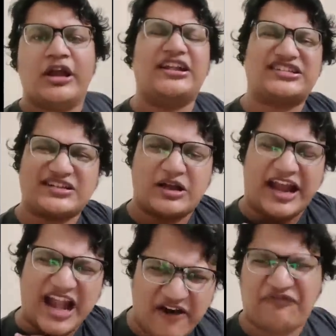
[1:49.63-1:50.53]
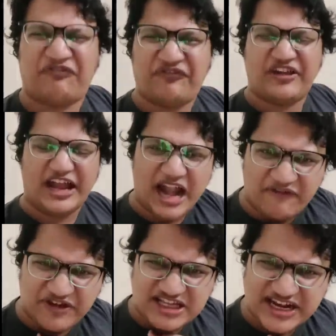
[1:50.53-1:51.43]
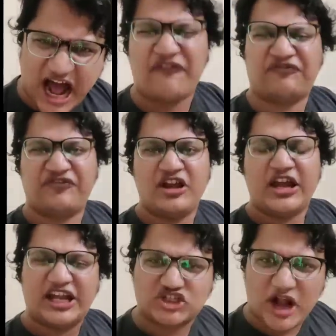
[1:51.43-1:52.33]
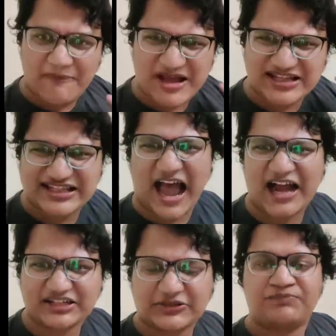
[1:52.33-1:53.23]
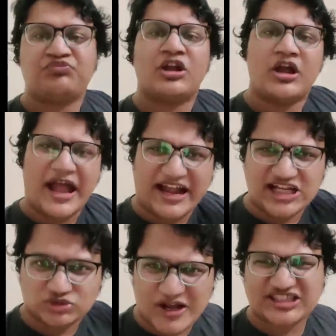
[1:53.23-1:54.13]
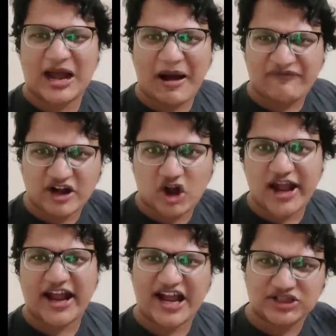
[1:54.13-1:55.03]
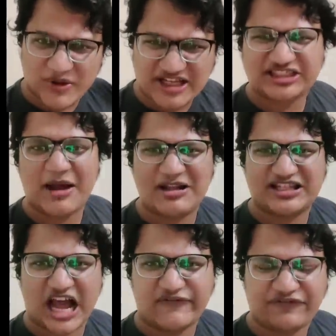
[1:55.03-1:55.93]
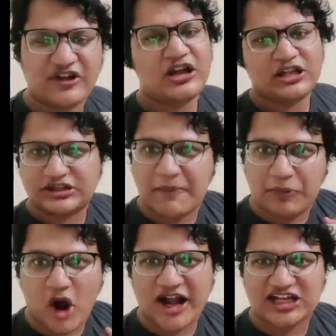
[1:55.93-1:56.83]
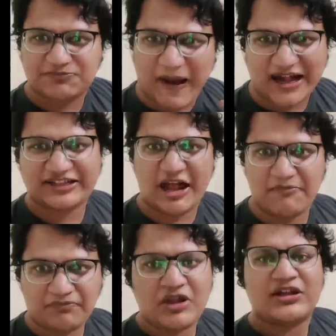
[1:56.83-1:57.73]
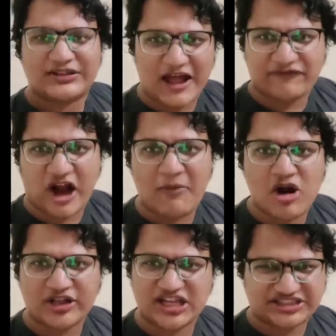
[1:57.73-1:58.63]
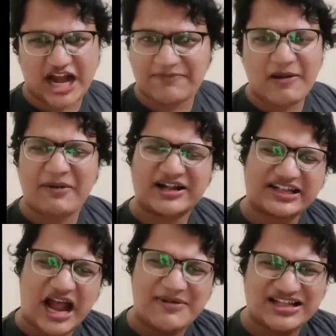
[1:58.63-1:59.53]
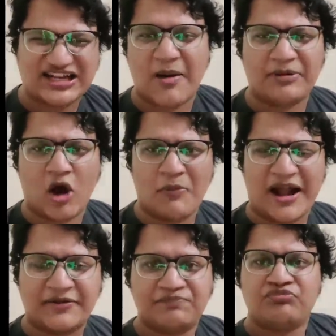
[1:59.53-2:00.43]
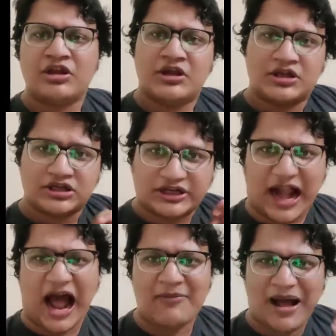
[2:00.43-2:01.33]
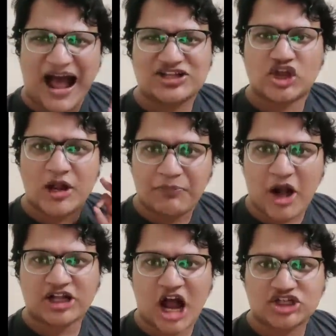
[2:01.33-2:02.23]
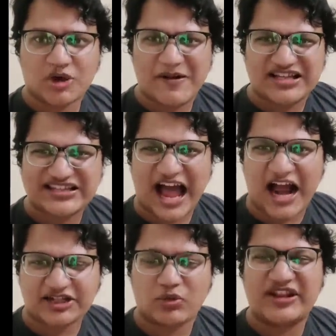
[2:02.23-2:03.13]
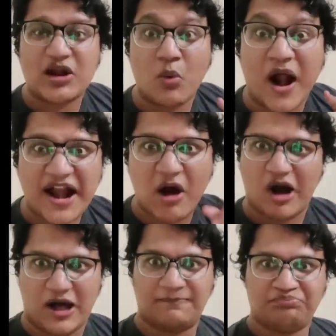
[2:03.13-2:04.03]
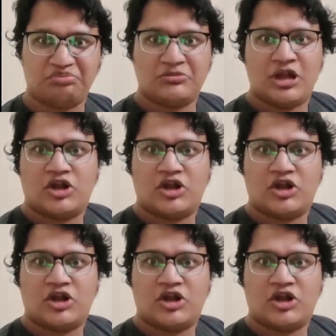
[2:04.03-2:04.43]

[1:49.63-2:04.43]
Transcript: It's enough. Enough is enough. He should have been sacked against West Ham after drawing against West Ham itself. The board has backed him. They have come out in the statement, but time has come now, man. Graham Aswell Potter should be sacked within 1 hour.